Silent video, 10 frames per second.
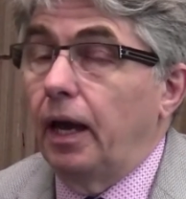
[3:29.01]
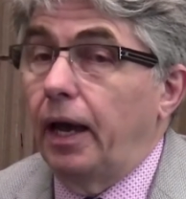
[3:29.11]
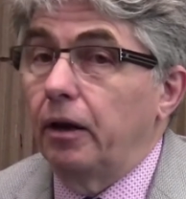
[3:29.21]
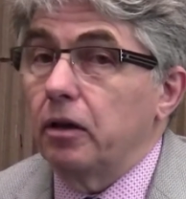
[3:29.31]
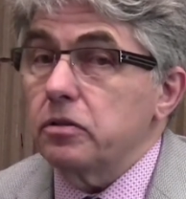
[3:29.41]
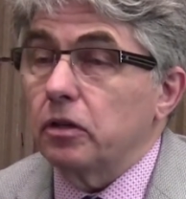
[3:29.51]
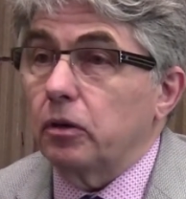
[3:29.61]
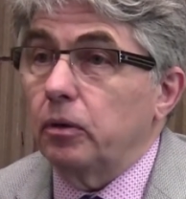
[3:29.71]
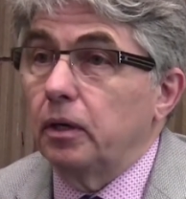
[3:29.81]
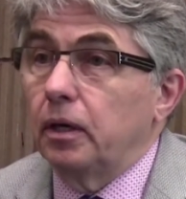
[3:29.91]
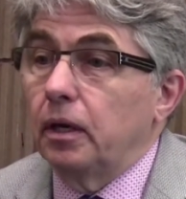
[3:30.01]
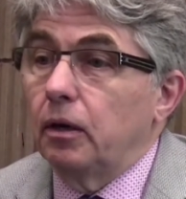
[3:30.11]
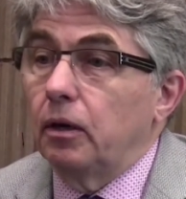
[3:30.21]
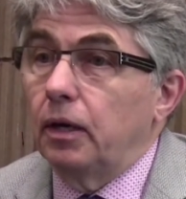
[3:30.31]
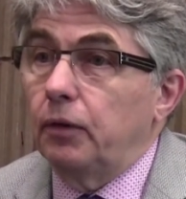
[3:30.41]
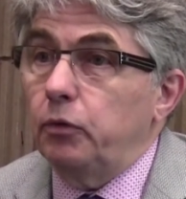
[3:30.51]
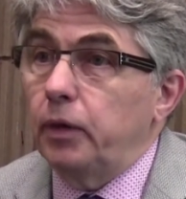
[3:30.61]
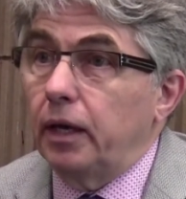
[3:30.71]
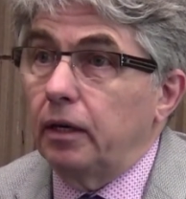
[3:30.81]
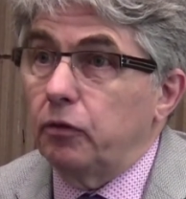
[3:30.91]
And also, if you
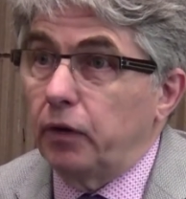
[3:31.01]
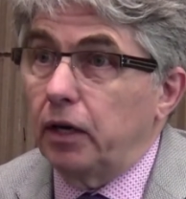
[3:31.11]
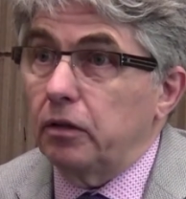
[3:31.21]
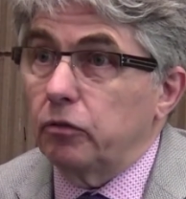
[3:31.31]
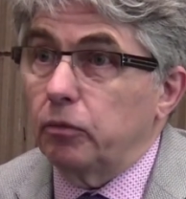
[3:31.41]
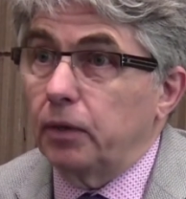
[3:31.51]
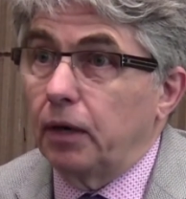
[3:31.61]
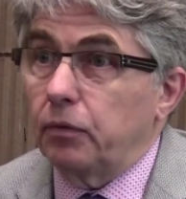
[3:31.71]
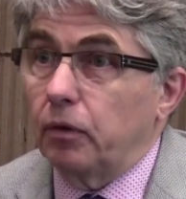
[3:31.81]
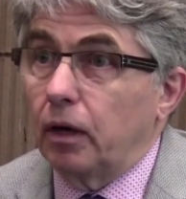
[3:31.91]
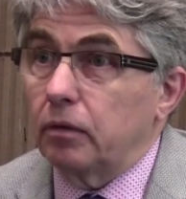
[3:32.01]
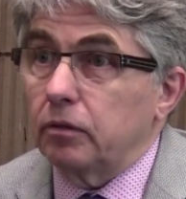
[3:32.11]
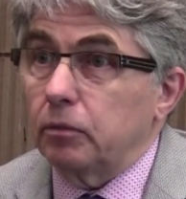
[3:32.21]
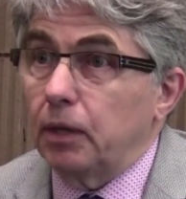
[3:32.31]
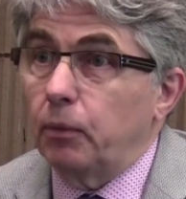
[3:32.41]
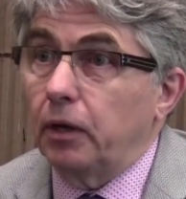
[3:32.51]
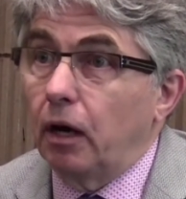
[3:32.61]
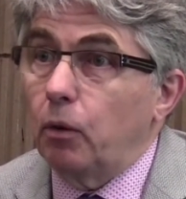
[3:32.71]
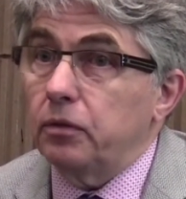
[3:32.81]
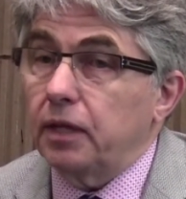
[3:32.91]
get an infection from cefuroxime, and we
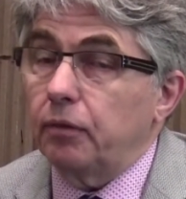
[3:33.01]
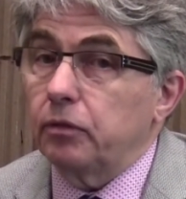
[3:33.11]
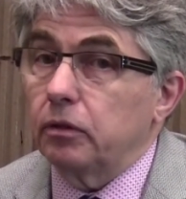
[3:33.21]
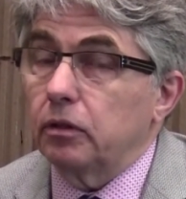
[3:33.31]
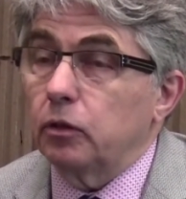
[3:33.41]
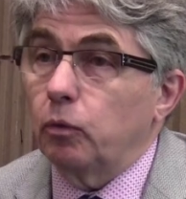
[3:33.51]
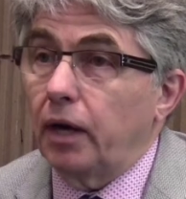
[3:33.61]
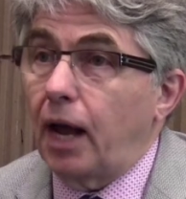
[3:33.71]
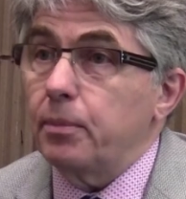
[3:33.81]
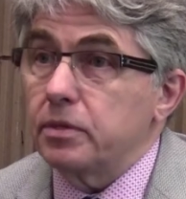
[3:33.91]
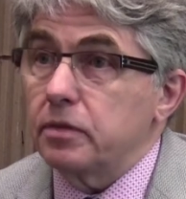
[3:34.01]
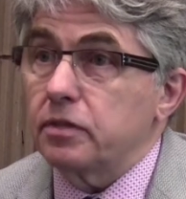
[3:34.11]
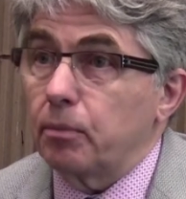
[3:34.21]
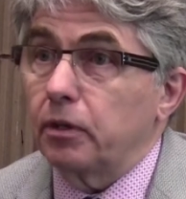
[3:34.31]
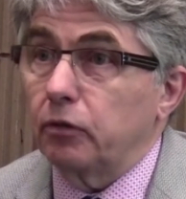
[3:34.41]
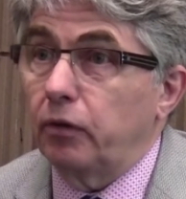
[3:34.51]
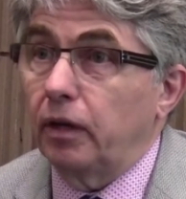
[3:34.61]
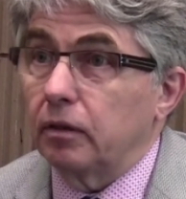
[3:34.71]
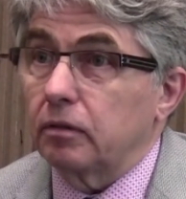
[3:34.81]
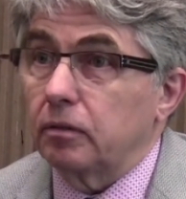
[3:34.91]
always have to look at what happens if something
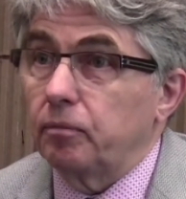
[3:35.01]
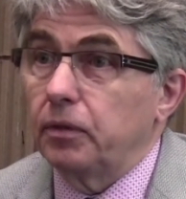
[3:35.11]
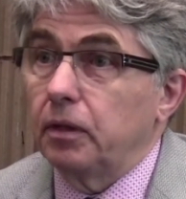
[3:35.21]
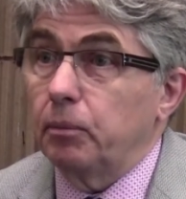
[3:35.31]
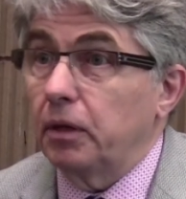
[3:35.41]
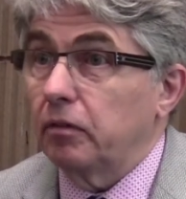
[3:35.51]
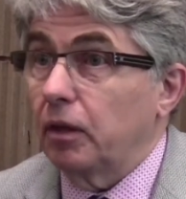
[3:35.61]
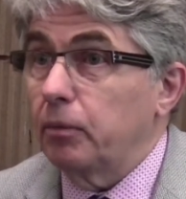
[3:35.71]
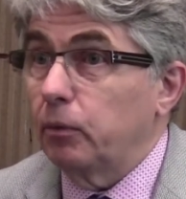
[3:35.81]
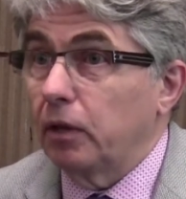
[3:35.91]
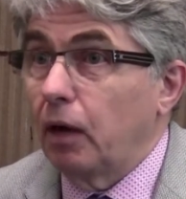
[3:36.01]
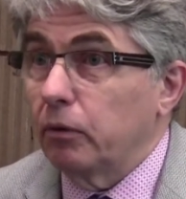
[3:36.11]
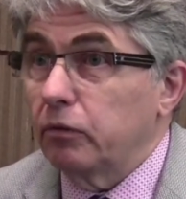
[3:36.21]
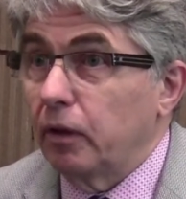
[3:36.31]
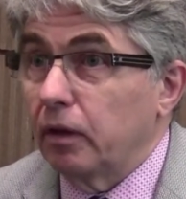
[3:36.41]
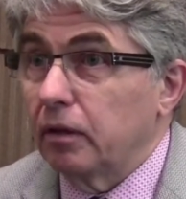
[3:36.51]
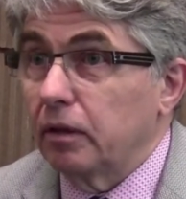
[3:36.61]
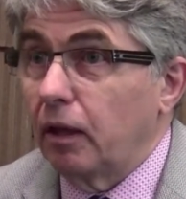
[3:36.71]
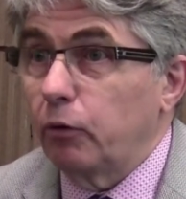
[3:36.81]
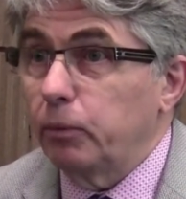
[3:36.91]
fails, because something will always fail.
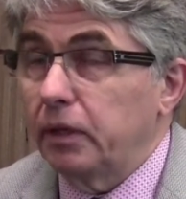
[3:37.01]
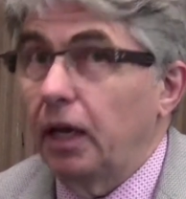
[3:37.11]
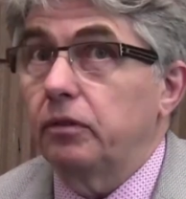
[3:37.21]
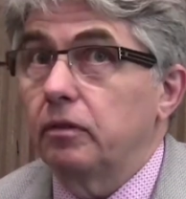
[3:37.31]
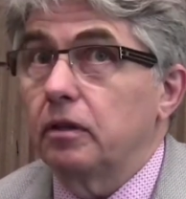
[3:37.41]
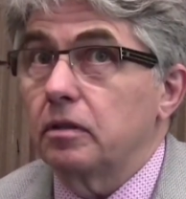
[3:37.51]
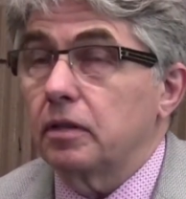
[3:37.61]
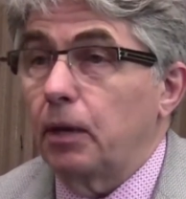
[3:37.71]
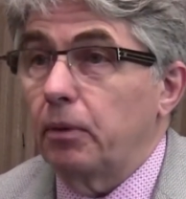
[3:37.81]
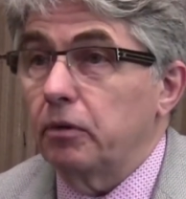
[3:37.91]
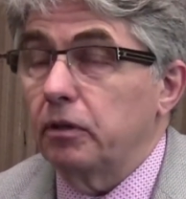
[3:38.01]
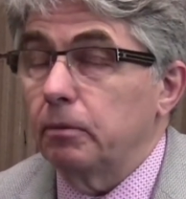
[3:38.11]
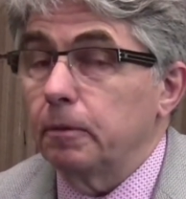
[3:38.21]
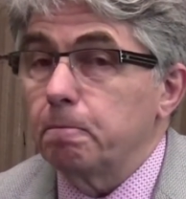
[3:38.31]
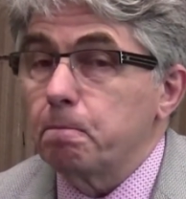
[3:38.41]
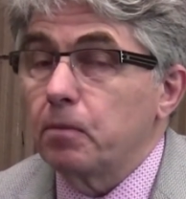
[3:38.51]
There'll always be cases that escape our treatment.